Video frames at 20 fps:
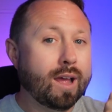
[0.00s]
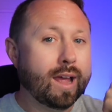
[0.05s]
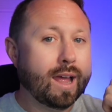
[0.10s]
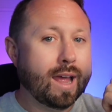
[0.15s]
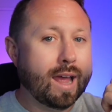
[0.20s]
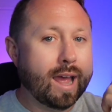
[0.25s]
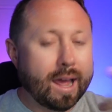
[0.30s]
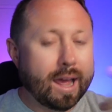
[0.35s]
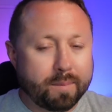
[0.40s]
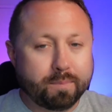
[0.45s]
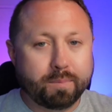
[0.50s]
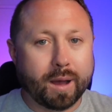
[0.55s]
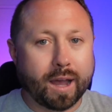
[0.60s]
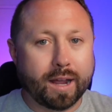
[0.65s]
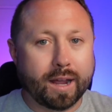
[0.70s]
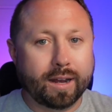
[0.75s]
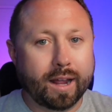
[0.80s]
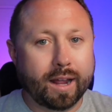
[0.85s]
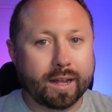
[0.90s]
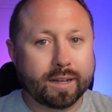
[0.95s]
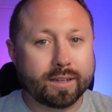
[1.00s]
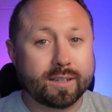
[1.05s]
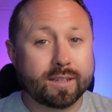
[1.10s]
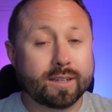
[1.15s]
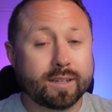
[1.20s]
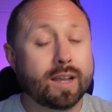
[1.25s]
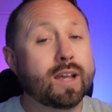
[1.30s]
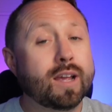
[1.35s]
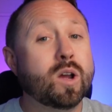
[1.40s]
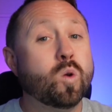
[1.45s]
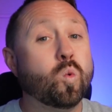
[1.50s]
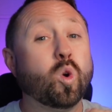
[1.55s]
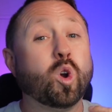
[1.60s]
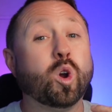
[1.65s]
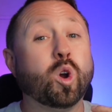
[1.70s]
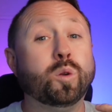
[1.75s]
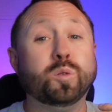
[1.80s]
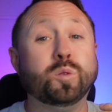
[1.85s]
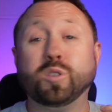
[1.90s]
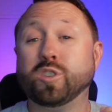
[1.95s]
and Binance. We're
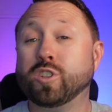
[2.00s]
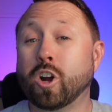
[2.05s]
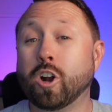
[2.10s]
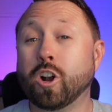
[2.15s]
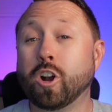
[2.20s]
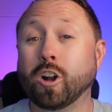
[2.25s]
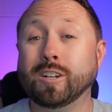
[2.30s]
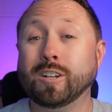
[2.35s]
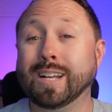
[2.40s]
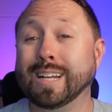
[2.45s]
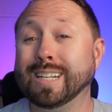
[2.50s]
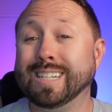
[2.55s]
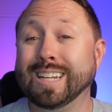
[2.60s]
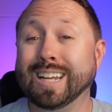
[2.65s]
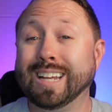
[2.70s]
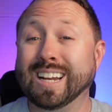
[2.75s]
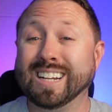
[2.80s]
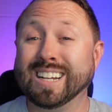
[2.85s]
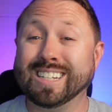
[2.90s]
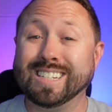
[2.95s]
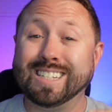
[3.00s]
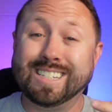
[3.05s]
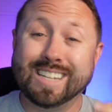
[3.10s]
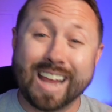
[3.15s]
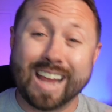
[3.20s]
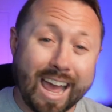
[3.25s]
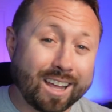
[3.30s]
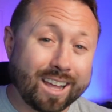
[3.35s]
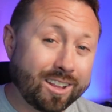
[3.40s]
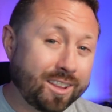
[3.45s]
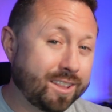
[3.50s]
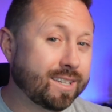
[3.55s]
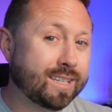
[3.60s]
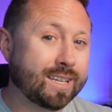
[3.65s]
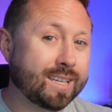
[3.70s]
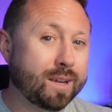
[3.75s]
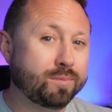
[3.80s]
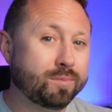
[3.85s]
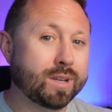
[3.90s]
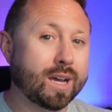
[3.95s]
going to start our testing at exactly the
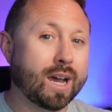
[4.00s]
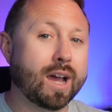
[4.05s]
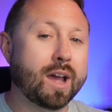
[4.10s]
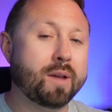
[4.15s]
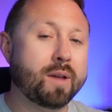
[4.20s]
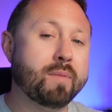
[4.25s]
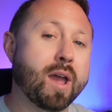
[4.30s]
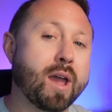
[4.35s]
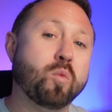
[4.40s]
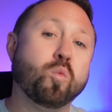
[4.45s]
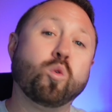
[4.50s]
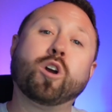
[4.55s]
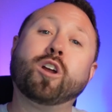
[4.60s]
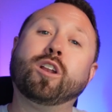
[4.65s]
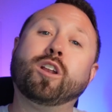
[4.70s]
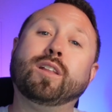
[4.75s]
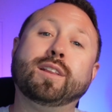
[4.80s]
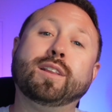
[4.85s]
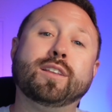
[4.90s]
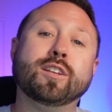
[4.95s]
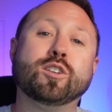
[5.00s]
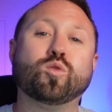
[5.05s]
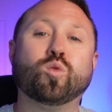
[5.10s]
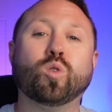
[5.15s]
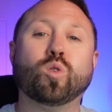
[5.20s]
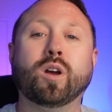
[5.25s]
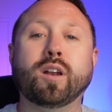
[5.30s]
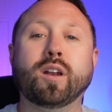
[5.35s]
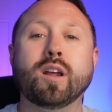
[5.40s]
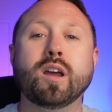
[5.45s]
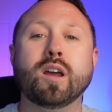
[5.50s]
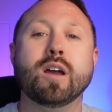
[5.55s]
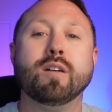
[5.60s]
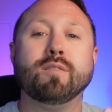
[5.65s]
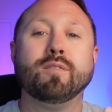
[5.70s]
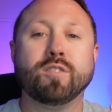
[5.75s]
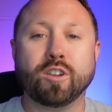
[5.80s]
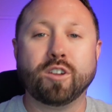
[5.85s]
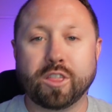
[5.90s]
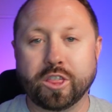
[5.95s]
same time, and we're going to let this run
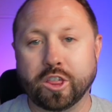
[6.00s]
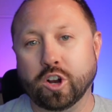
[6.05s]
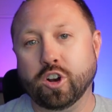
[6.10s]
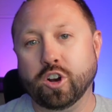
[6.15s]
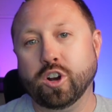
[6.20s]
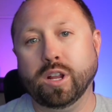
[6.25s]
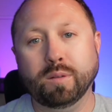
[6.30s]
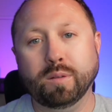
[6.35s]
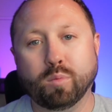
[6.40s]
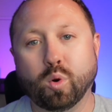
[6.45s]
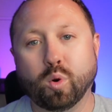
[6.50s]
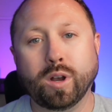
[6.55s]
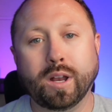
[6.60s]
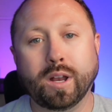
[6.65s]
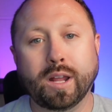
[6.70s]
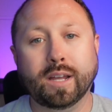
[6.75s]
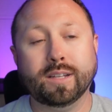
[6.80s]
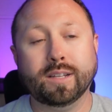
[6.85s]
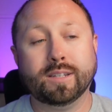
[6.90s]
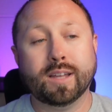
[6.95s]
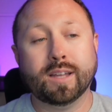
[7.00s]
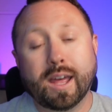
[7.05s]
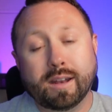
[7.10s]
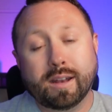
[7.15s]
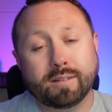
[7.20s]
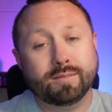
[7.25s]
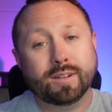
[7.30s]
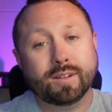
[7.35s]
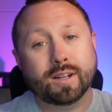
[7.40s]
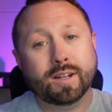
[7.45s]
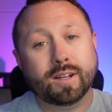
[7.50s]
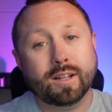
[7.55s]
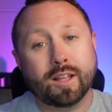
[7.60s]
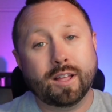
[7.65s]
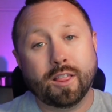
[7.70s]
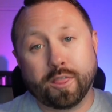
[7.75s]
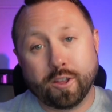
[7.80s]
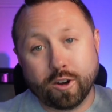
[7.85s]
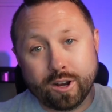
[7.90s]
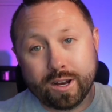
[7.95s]
for thirty more days. And
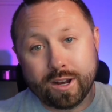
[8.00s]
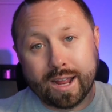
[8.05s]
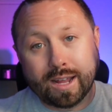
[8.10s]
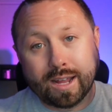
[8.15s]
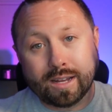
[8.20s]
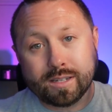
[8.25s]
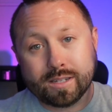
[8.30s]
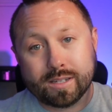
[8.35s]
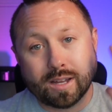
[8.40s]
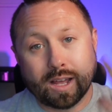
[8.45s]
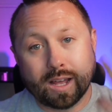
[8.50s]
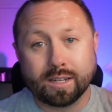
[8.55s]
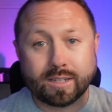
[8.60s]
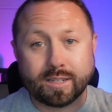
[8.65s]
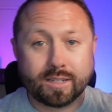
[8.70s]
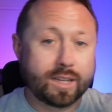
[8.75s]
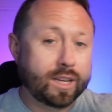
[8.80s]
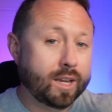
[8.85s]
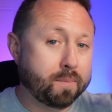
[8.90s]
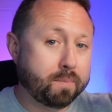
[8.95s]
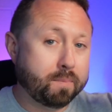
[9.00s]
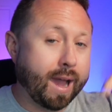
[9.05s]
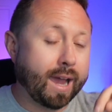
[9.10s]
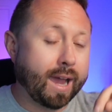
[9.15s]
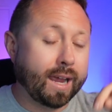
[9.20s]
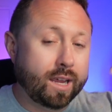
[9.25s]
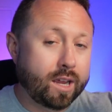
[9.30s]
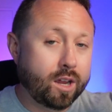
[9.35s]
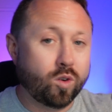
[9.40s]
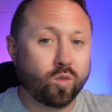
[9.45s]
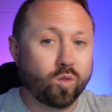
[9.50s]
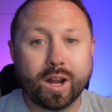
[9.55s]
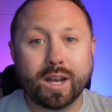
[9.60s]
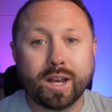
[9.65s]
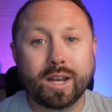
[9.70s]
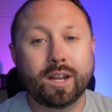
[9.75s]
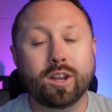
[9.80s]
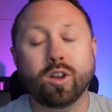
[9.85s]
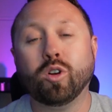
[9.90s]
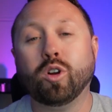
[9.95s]
in thirty days, I'll see you back here,
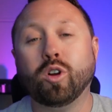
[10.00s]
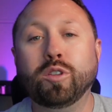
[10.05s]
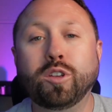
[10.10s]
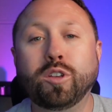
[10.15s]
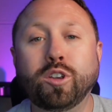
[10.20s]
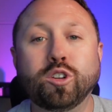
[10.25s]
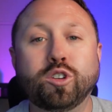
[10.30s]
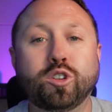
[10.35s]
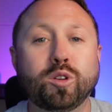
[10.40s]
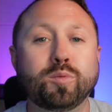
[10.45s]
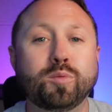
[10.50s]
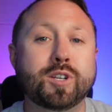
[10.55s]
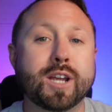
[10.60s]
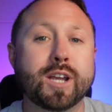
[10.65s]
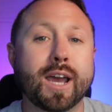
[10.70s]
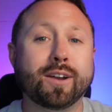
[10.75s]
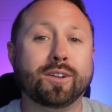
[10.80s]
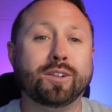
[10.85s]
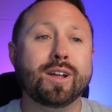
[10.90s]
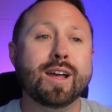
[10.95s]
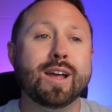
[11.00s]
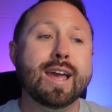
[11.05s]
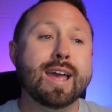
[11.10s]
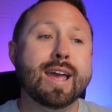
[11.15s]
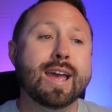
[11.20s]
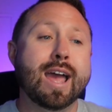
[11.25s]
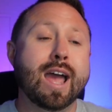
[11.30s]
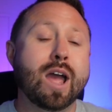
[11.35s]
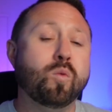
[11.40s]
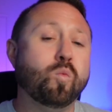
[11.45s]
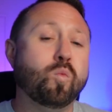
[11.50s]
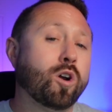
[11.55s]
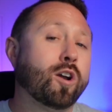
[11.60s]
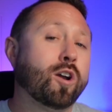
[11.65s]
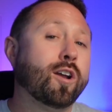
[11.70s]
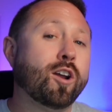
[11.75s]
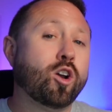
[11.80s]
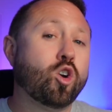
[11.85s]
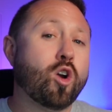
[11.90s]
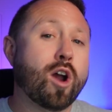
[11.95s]
right here on the YouTube channel, and we're
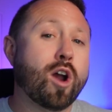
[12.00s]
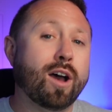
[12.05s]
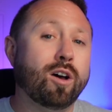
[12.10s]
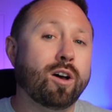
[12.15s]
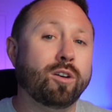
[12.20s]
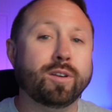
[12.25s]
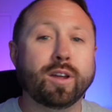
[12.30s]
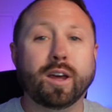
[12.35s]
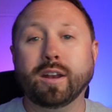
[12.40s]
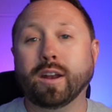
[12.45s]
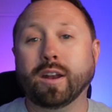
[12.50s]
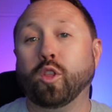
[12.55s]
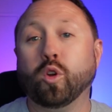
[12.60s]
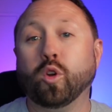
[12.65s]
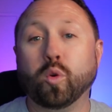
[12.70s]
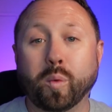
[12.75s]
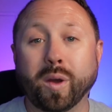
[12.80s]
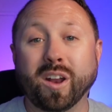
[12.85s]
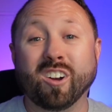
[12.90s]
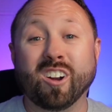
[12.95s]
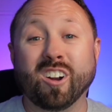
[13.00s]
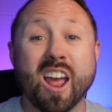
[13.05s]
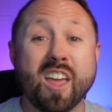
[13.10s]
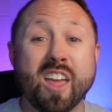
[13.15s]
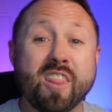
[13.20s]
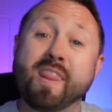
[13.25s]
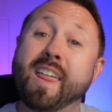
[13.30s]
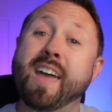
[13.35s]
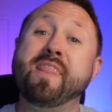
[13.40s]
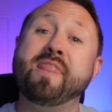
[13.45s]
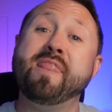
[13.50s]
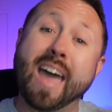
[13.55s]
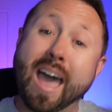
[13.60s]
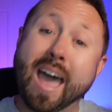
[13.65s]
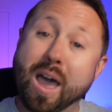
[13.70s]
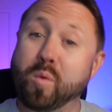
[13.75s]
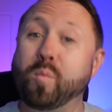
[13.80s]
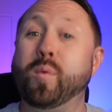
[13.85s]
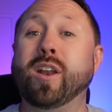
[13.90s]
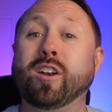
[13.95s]
going to crown another winner. And then
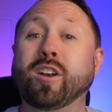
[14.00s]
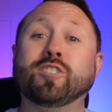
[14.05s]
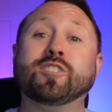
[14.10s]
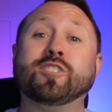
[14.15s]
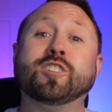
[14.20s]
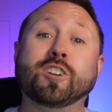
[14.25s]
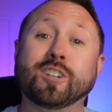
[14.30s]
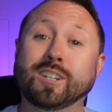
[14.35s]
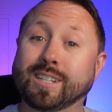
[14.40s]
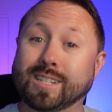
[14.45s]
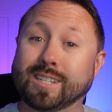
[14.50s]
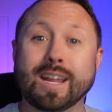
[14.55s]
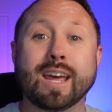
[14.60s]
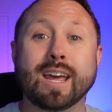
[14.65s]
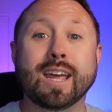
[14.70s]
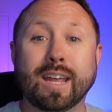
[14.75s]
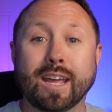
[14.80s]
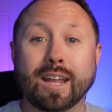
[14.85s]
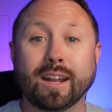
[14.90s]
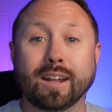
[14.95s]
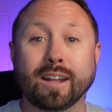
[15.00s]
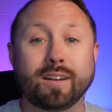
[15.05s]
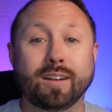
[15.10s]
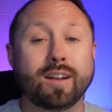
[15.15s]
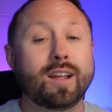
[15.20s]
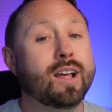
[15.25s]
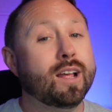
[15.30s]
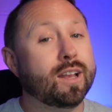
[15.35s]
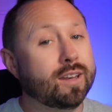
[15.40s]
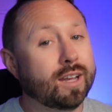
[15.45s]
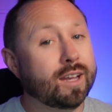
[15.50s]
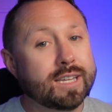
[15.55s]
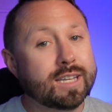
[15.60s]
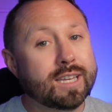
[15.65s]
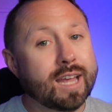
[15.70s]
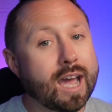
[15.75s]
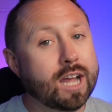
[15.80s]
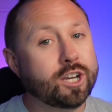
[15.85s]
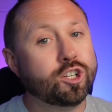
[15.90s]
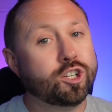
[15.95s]
that winner is going to stay in it.
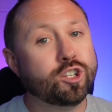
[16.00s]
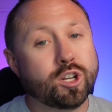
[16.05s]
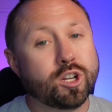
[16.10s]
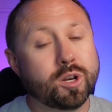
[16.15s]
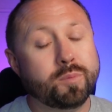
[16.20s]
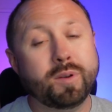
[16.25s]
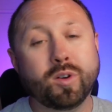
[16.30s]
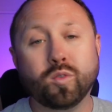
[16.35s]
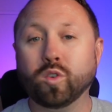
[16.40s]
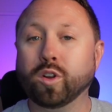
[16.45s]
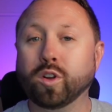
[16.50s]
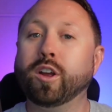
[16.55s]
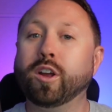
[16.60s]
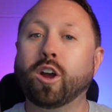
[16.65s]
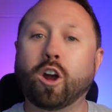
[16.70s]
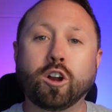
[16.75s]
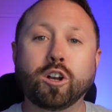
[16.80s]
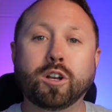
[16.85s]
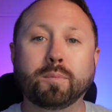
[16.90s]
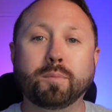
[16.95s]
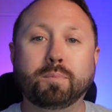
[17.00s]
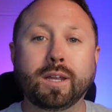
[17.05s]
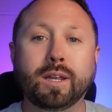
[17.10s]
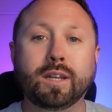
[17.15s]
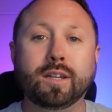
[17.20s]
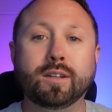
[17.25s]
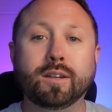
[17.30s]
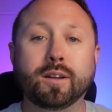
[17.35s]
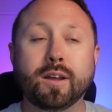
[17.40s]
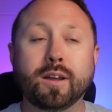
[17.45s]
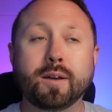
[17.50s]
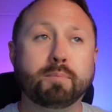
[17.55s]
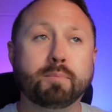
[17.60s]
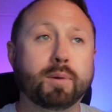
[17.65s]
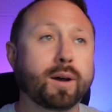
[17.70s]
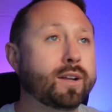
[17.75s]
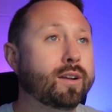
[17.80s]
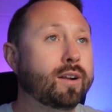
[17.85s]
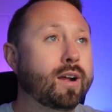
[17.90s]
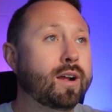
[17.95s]
NiceHash is going to be really hard to beat,
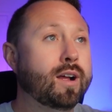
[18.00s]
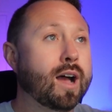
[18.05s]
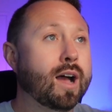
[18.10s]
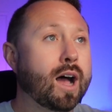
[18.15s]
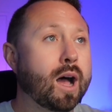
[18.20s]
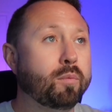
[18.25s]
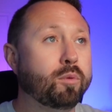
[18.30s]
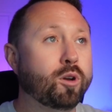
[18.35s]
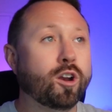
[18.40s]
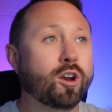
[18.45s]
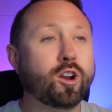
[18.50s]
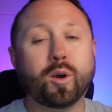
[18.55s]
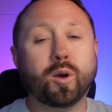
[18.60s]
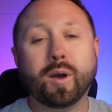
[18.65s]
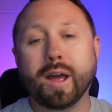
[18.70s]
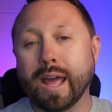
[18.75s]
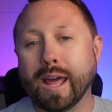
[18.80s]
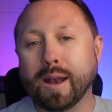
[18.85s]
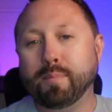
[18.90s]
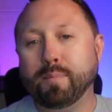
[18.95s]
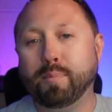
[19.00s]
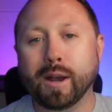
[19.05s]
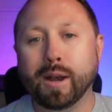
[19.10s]
but I'm going to go ahead and put